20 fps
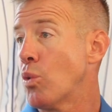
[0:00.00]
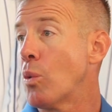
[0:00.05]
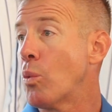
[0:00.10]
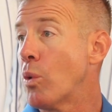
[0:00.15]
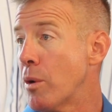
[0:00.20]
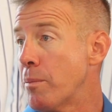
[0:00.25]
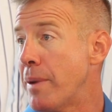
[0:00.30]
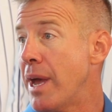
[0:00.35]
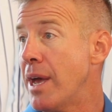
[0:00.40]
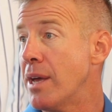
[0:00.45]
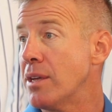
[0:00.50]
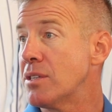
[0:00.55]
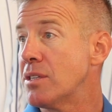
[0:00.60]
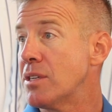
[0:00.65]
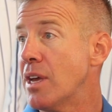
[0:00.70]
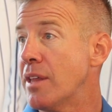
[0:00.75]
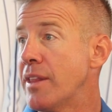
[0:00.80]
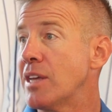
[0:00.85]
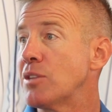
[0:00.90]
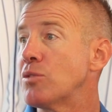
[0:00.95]
where we're
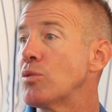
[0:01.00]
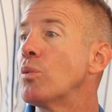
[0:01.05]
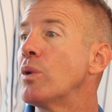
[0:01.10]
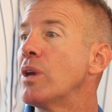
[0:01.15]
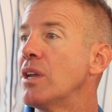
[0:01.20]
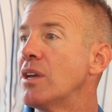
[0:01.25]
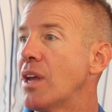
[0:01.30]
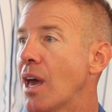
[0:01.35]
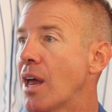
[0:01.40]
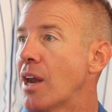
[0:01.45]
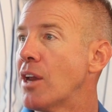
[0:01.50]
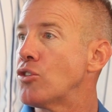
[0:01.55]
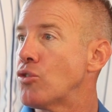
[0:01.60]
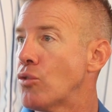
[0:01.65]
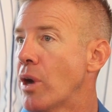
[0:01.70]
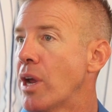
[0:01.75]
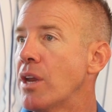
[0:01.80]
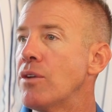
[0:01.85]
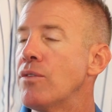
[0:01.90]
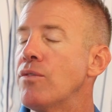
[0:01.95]
best and that's what we had kind of
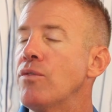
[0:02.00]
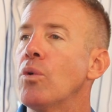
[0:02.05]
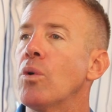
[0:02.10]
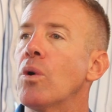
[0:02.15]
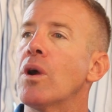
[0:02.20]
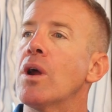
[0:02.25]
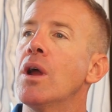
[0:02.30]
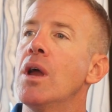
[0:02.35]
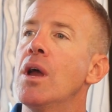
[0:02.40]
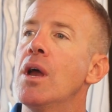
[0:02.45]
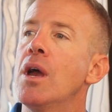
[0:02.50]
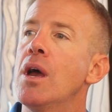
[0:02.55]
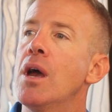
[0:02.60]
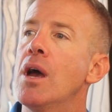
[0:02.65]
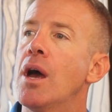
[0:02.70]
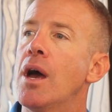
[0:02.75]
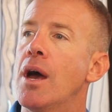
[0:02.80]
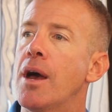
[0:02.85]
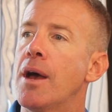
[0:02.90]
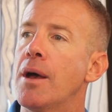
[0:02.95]
trained for.
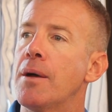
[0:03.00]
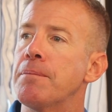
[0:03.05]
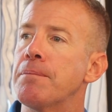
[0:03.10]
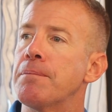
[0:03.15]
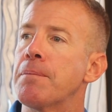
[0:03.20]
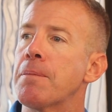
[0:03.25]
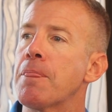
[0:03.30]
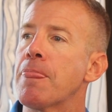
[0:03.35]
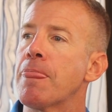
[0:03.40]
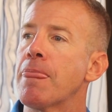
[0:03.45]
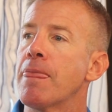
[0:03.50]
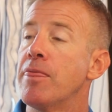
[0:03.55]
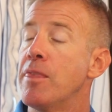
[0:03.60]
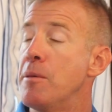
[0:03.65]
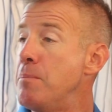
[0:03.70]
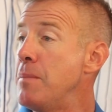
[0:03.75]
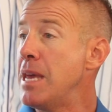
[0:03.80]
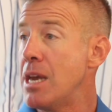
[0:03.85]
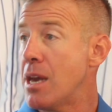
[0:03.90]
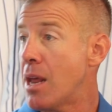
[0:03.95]

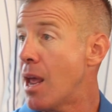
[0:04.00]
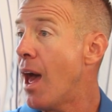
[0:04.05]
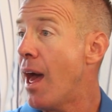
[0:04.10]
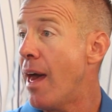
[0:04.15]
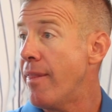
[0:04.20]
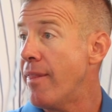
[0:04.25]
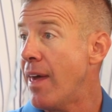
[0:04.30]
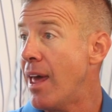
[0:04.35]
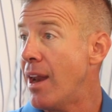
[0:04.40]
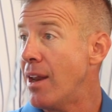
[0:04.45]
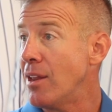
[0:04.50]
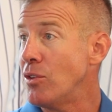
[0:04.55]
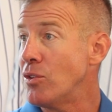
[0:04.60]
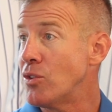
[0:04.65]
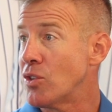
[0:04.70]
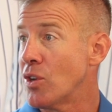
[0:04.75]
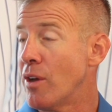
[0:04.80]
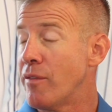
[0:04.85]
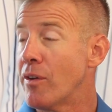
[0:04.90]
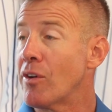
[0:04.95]
The men got that, and you
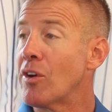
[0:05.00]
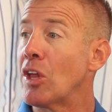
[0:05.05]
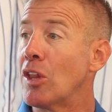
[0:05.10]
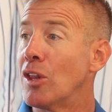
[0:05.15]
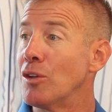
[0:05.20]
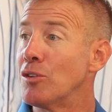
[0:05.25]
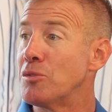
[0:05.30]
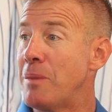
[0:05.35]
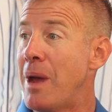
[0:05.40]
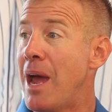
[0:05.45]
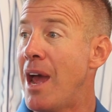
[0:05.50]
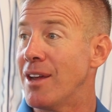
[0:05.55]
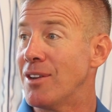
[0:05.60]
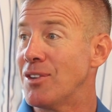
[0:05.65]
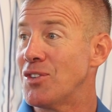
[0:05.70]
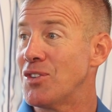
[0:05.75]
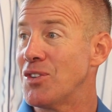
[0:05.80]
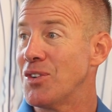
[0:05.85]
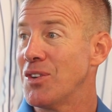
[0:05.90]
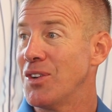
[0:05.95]
saw a very close
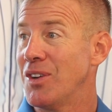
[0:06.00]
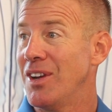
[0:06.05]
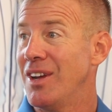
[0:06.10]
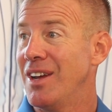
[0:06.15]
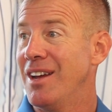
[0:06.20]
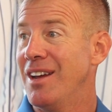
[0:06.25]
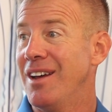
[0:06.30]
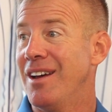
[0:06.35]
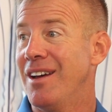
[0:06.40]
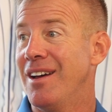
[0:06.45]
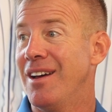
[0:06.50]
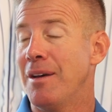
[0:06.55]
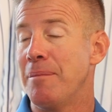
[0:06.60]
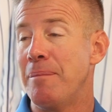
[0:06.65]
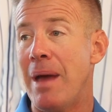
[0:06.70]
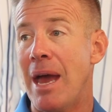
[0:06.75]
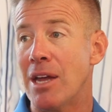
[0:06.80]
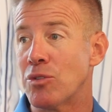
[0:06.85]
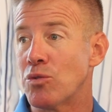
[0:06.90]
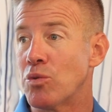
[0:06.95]
match, a
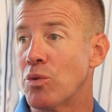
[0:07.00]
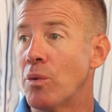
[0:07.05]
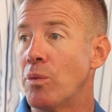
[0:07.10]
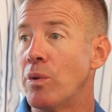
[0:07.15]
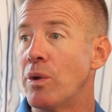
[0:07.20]
match where